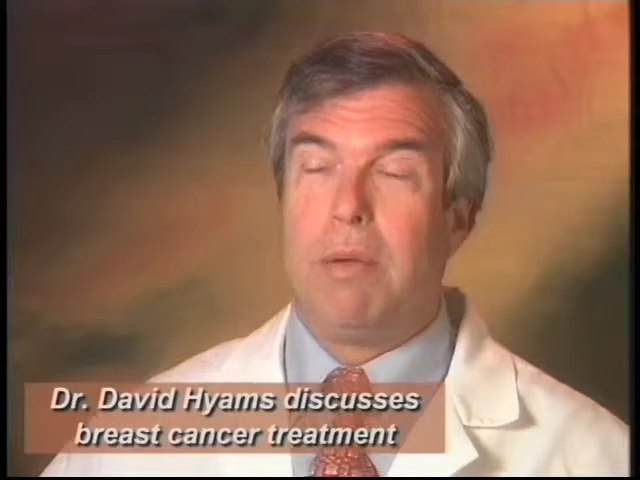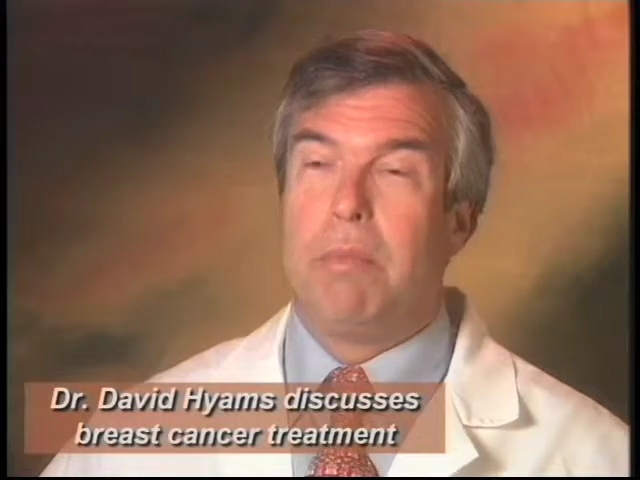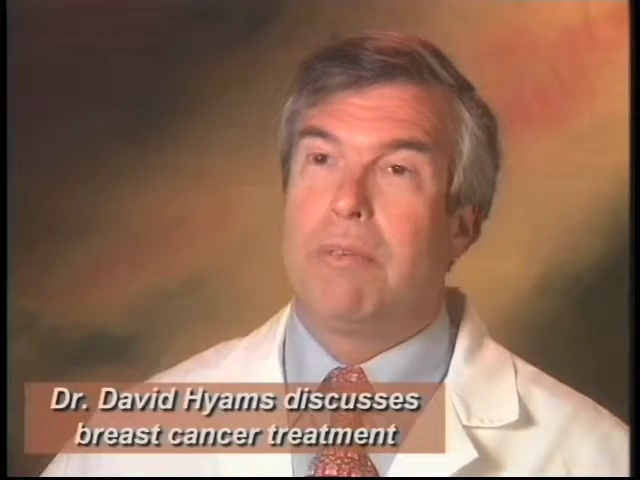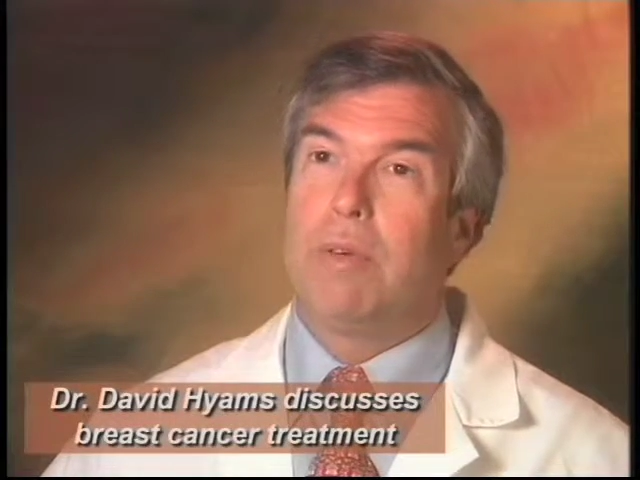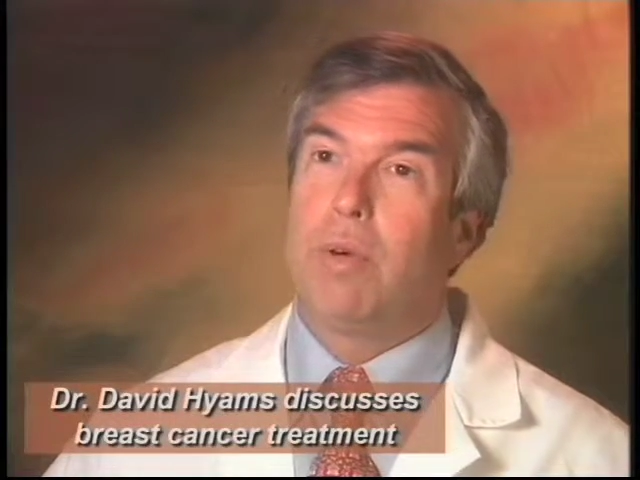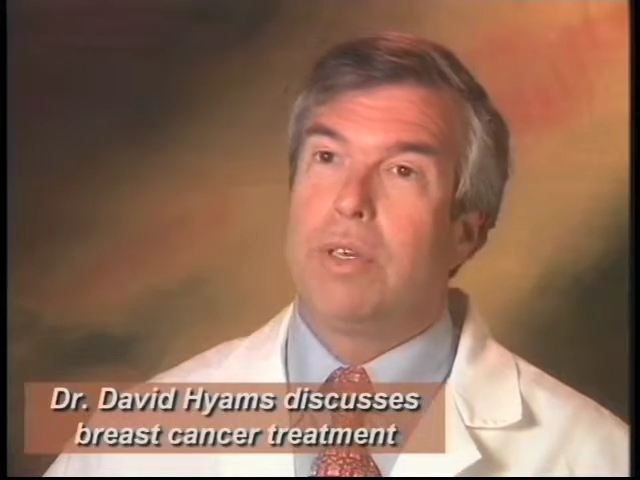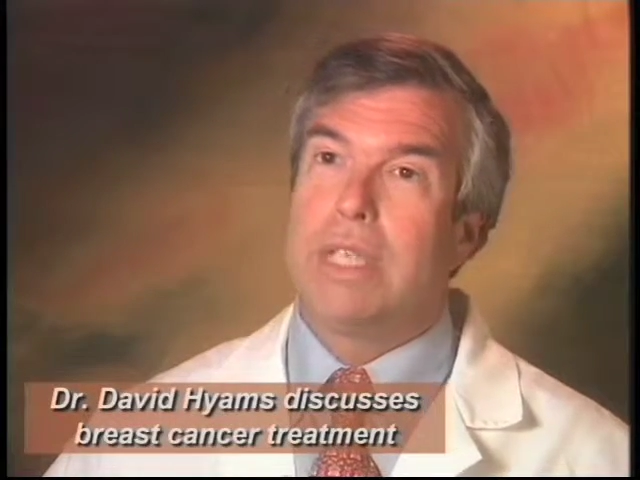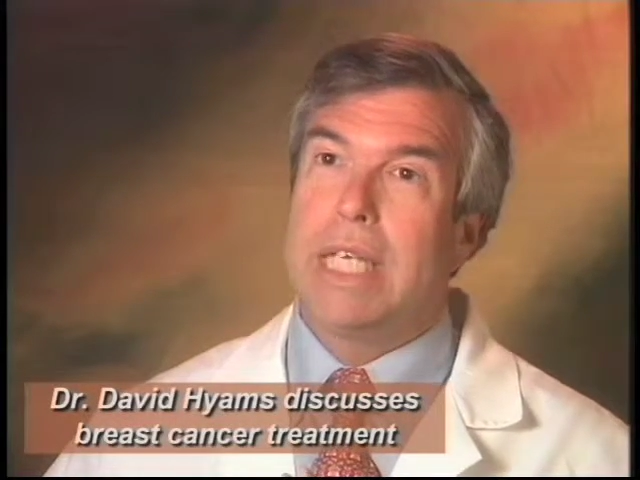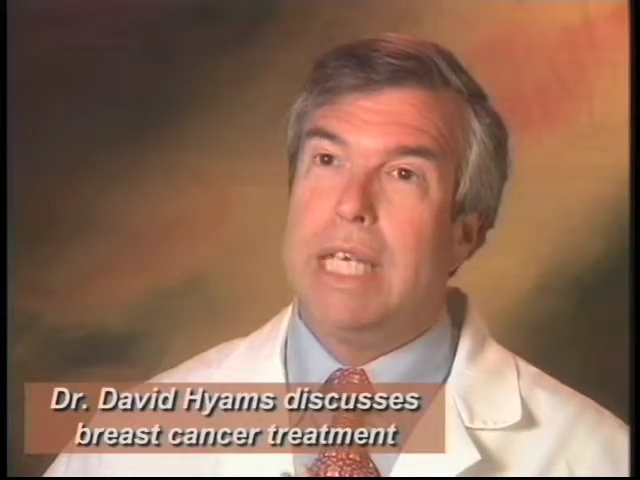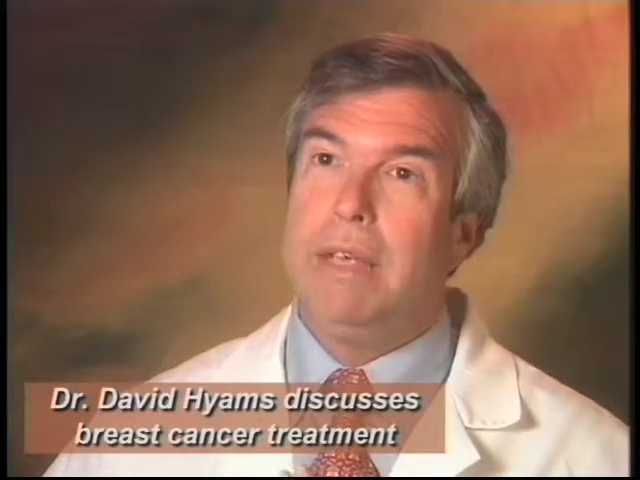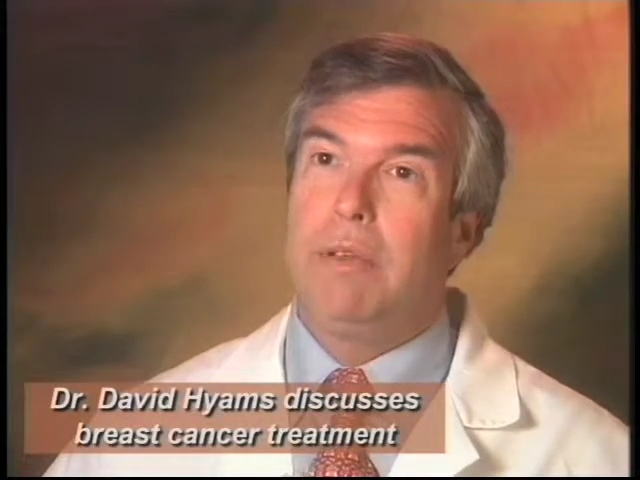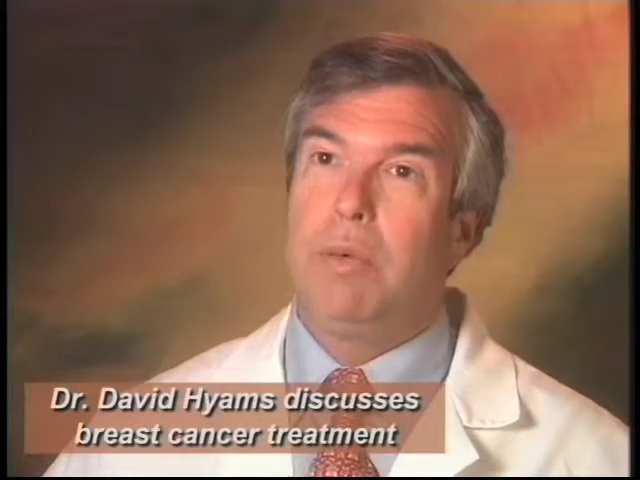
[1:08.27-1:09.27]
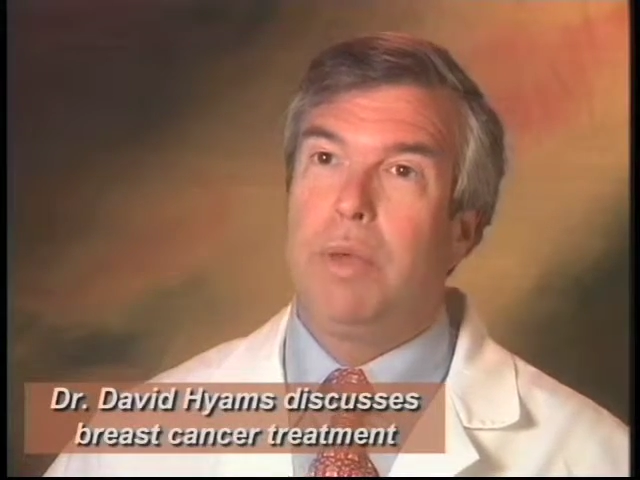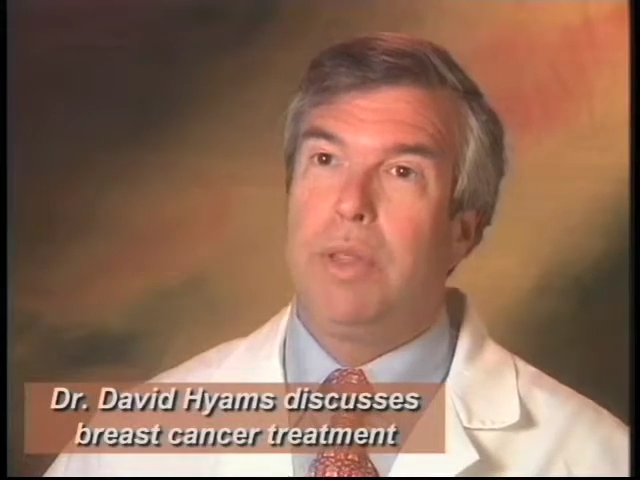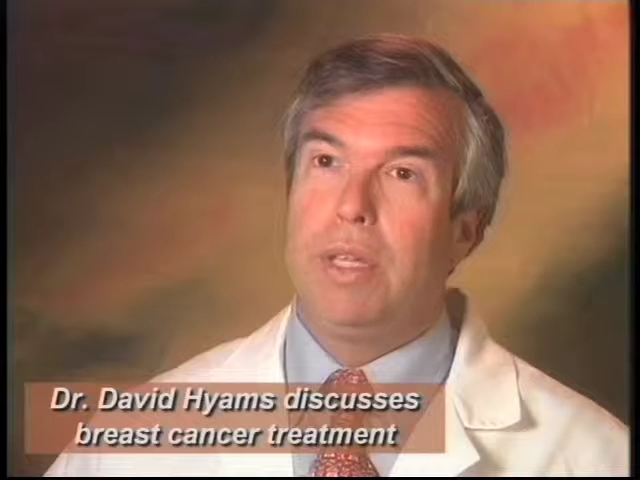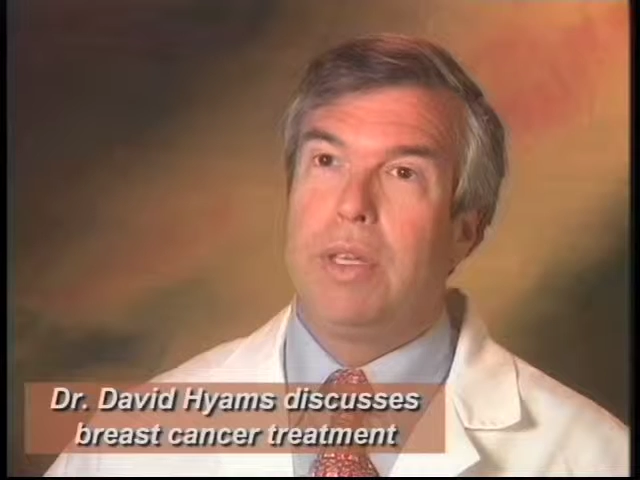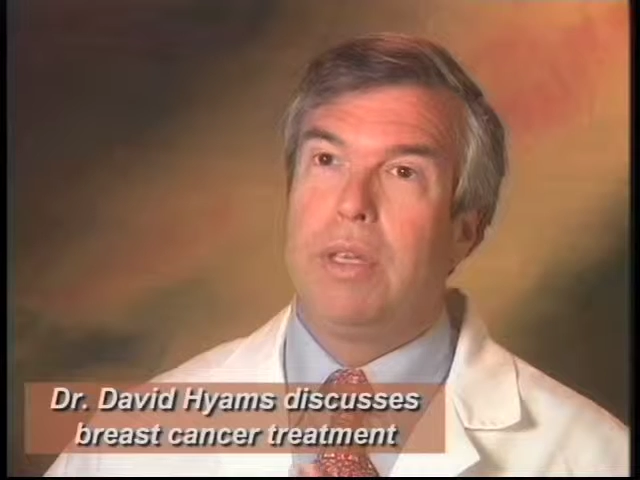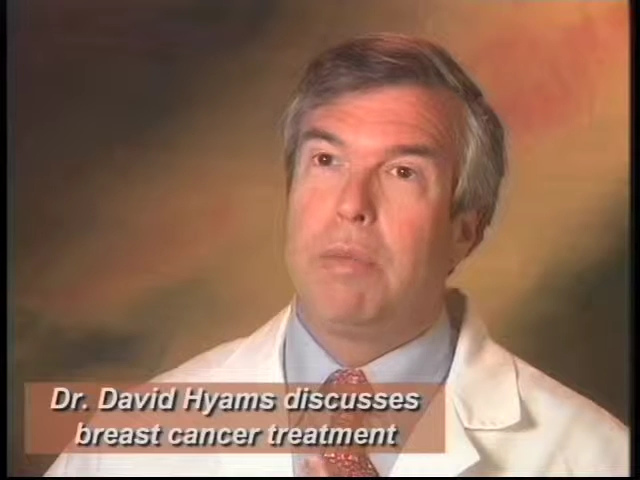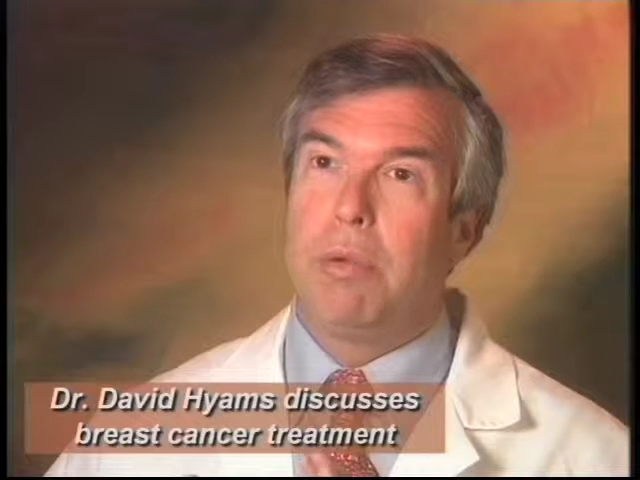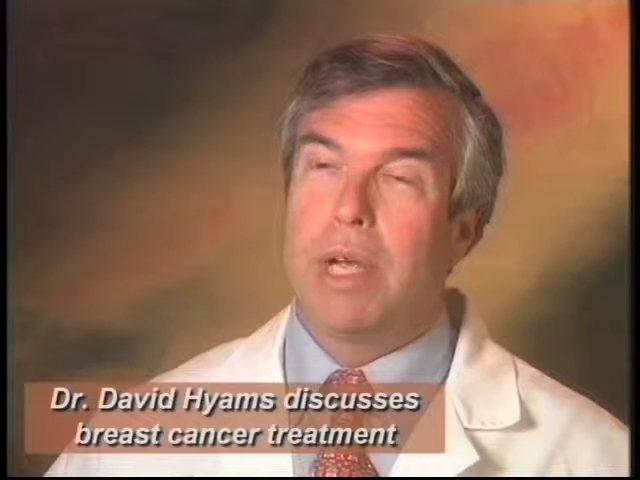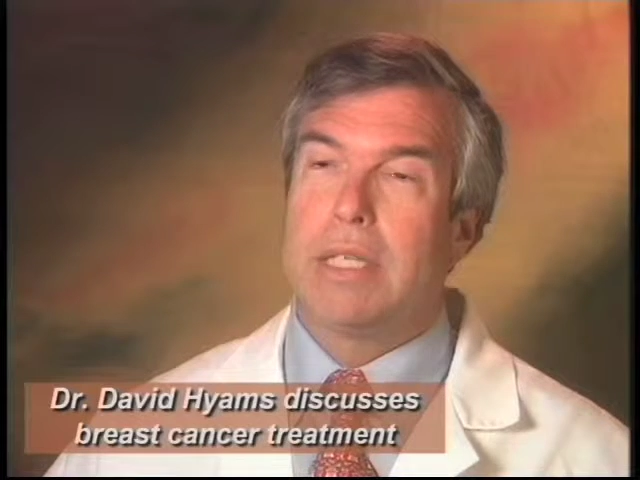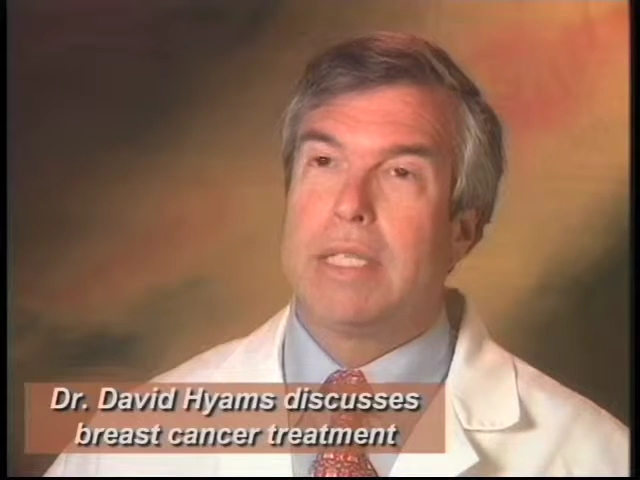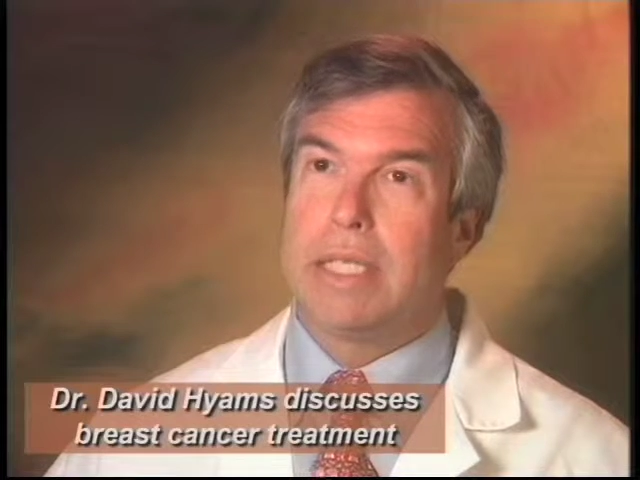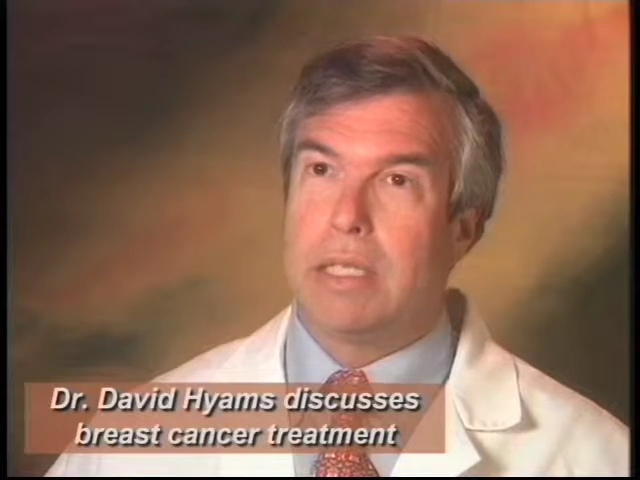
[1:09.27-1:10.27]
But of course, even within the
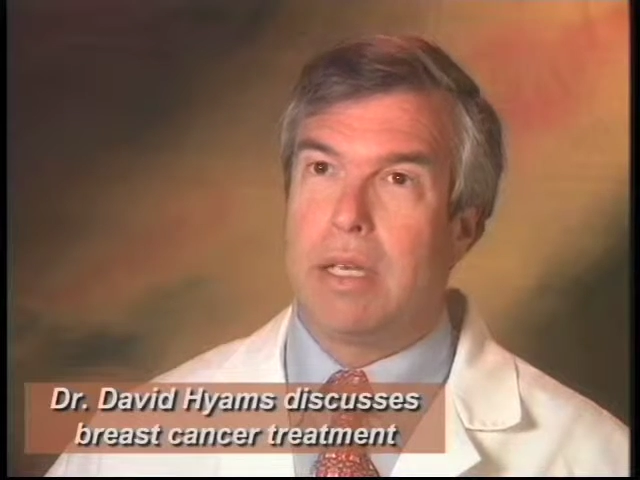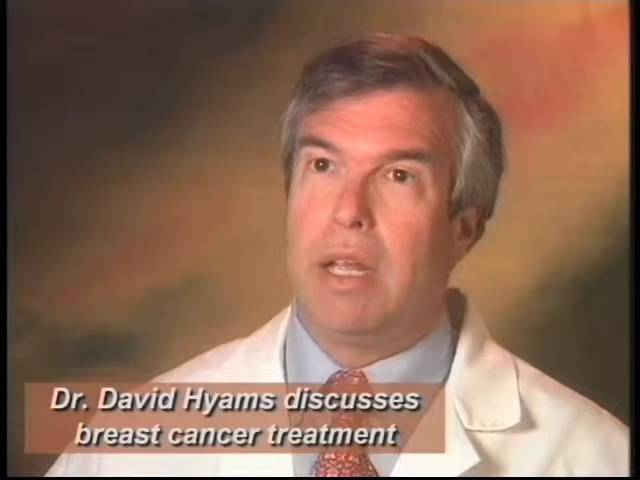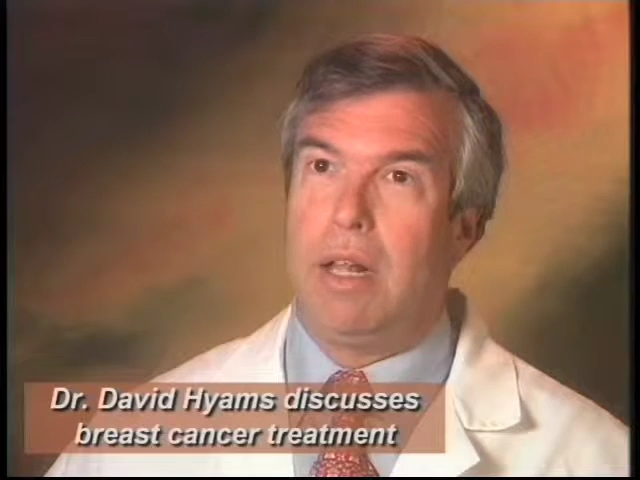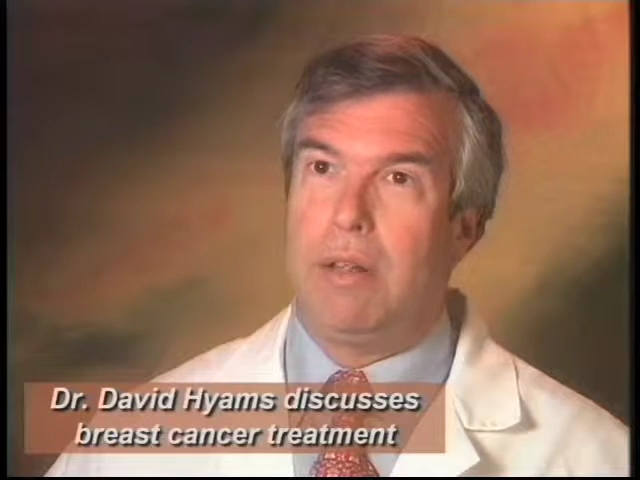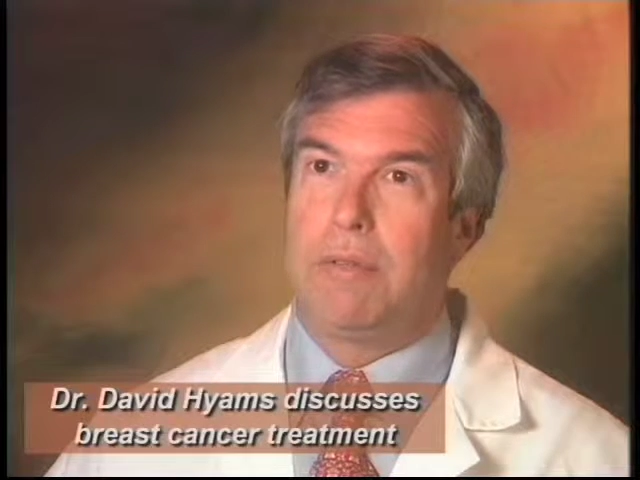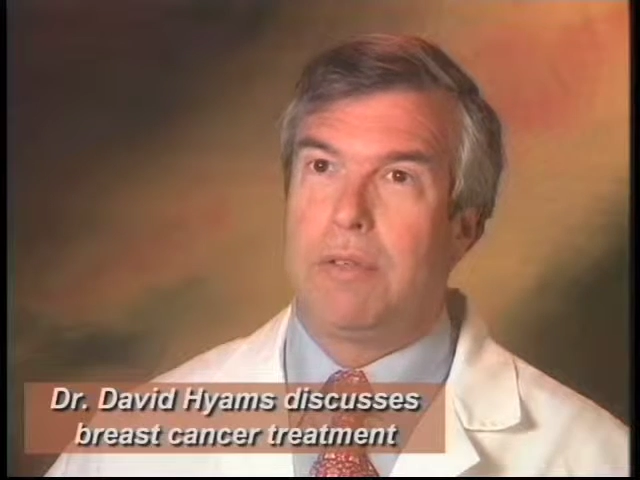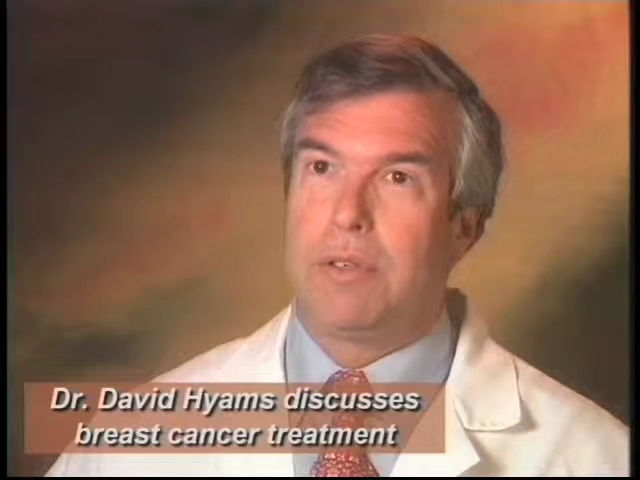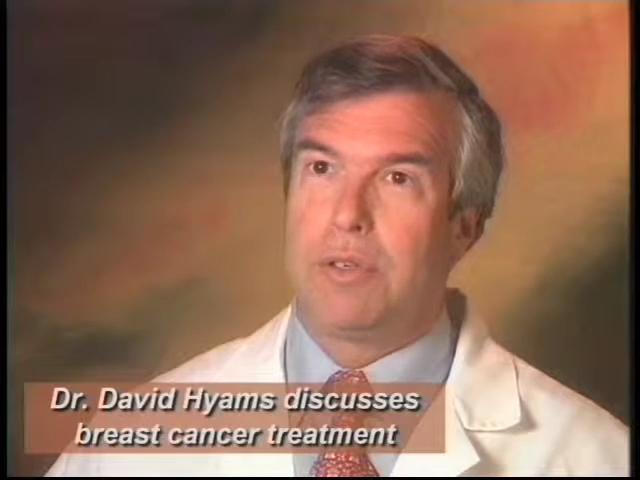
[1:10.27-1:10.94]
breast itself,